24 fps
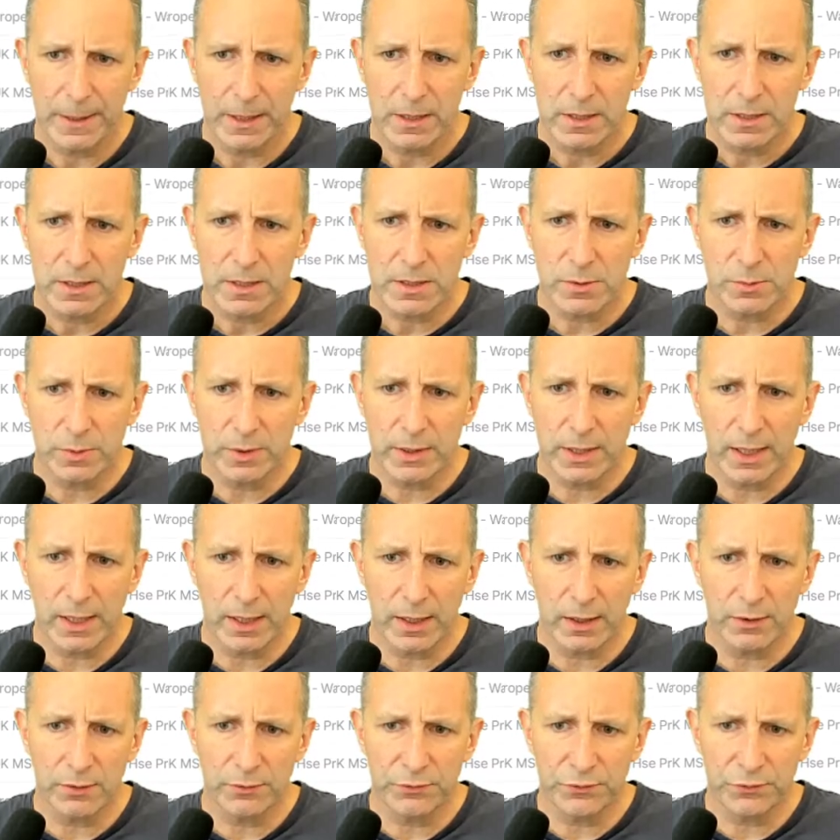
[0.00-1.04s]
So we
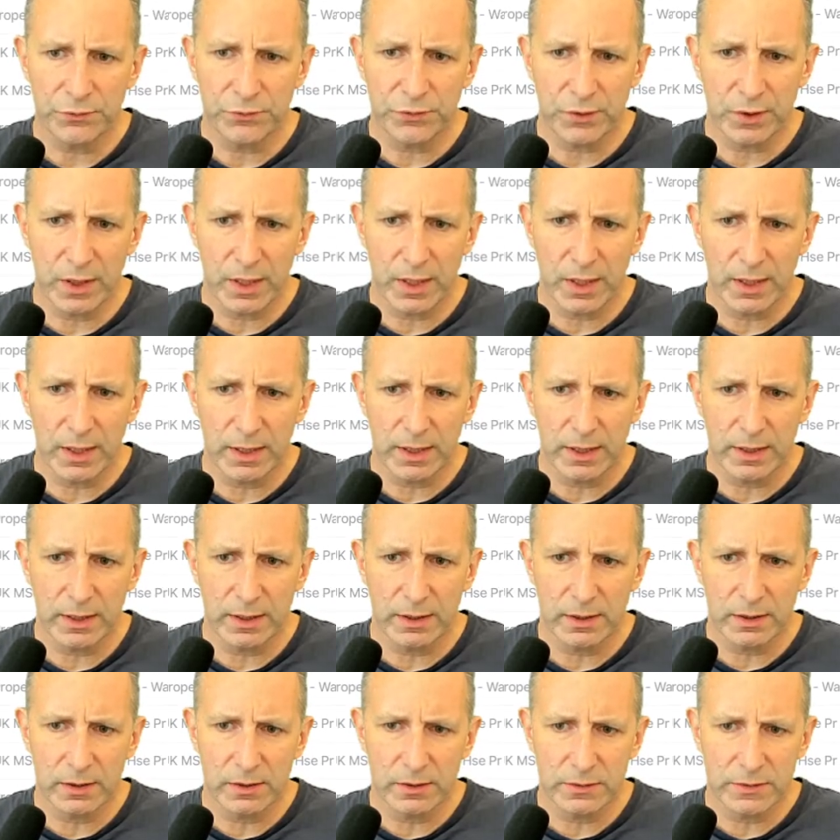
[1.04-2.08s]
have
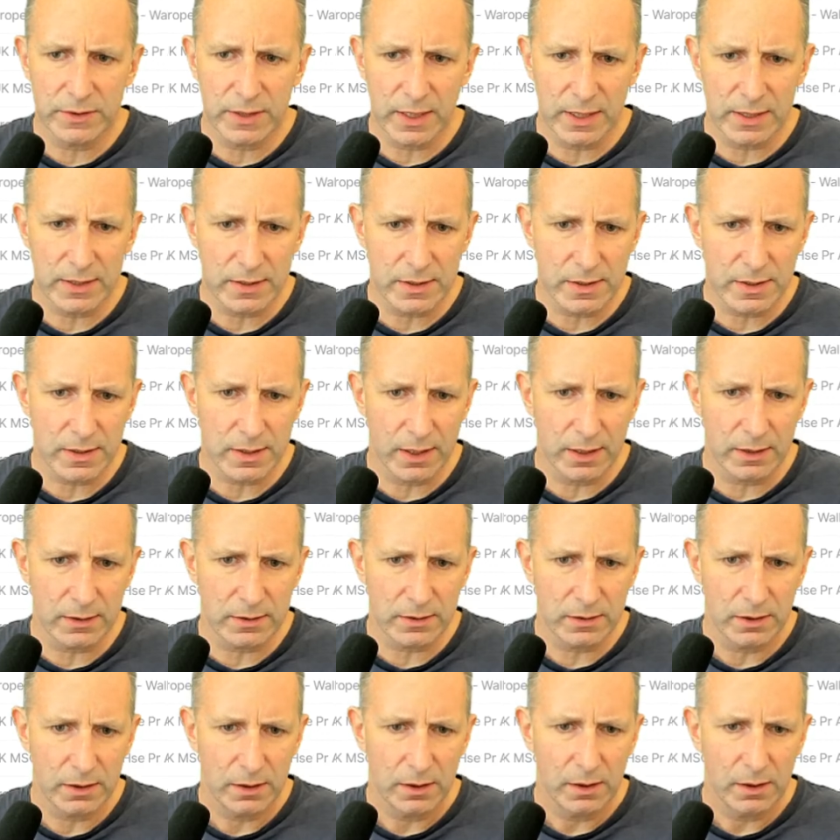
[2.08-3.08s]
a data set